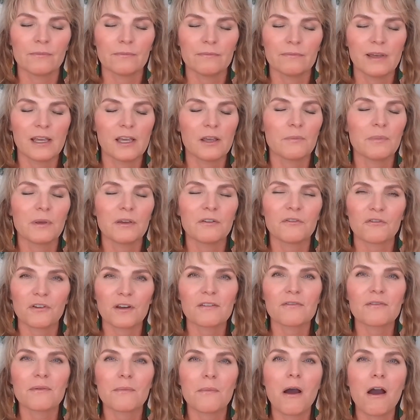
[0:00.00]
may you be free
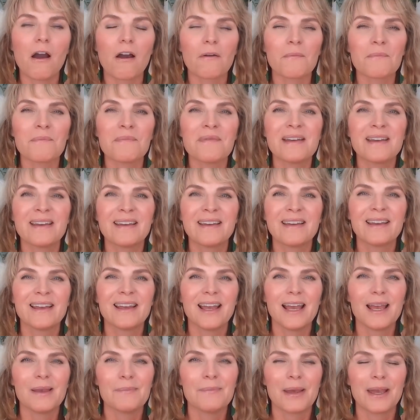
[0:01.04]
from harm,
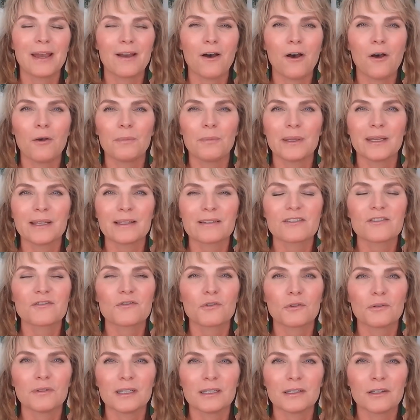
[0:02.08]
and may all beings
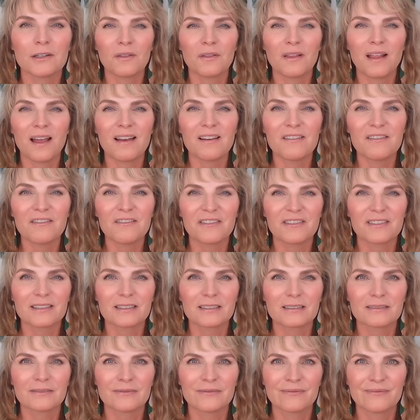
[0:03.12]
truly love.
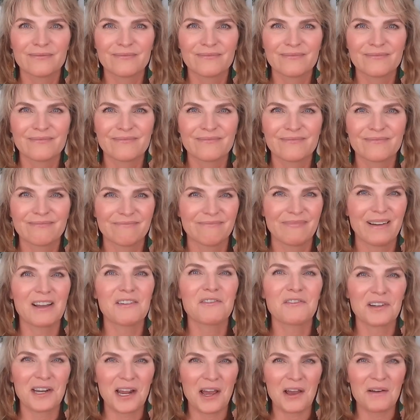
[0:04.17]
Bye
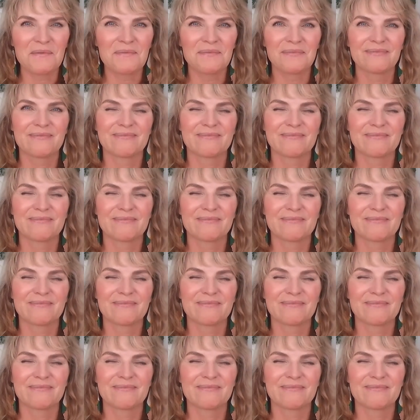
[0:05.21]
for now.